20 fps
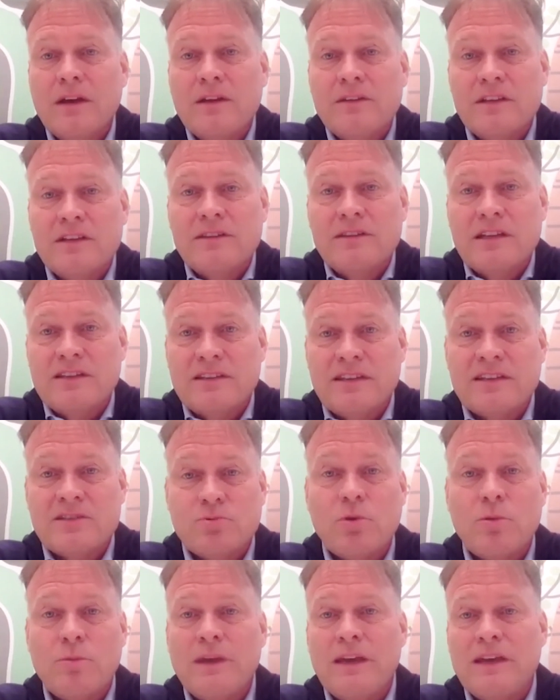This
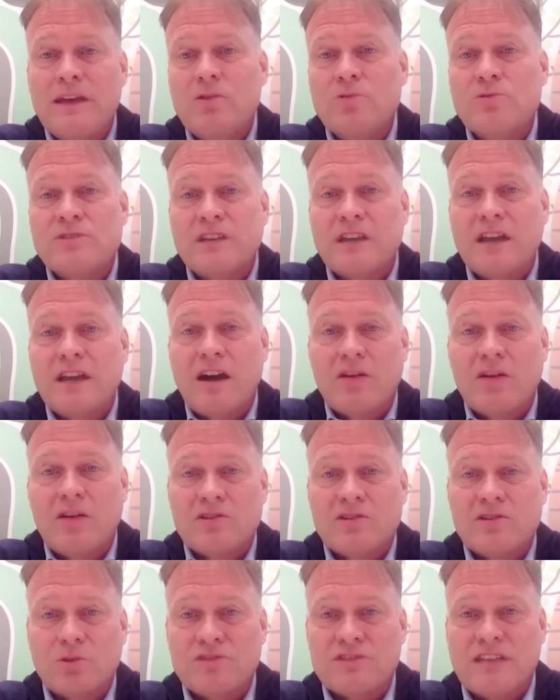will be using our
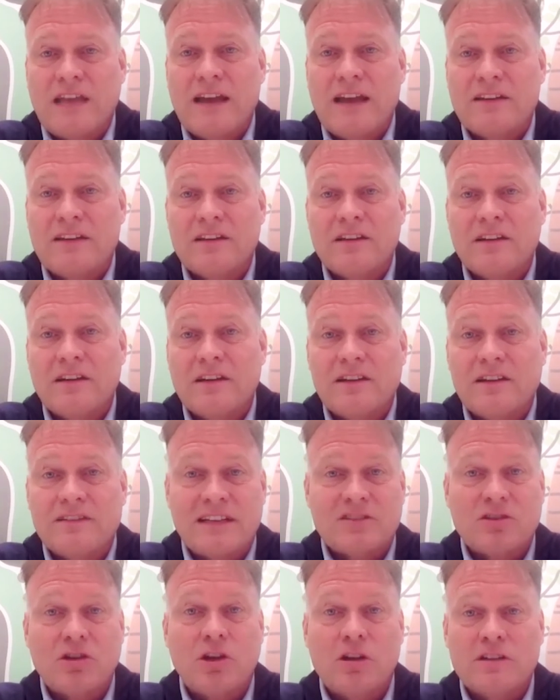sort of standard
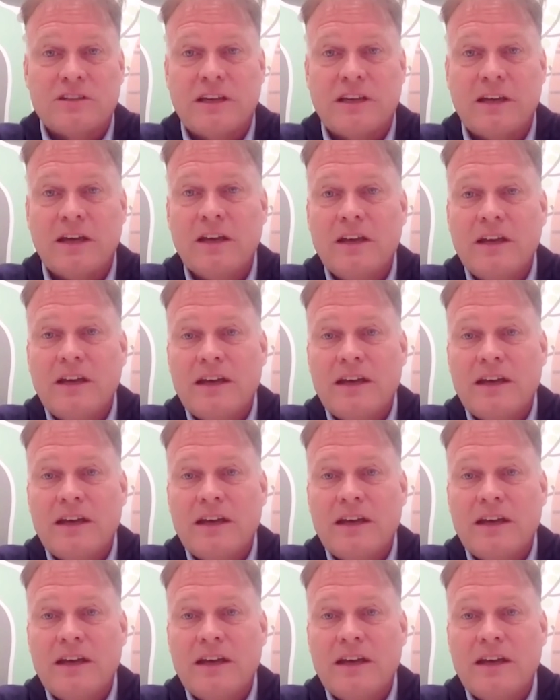technology.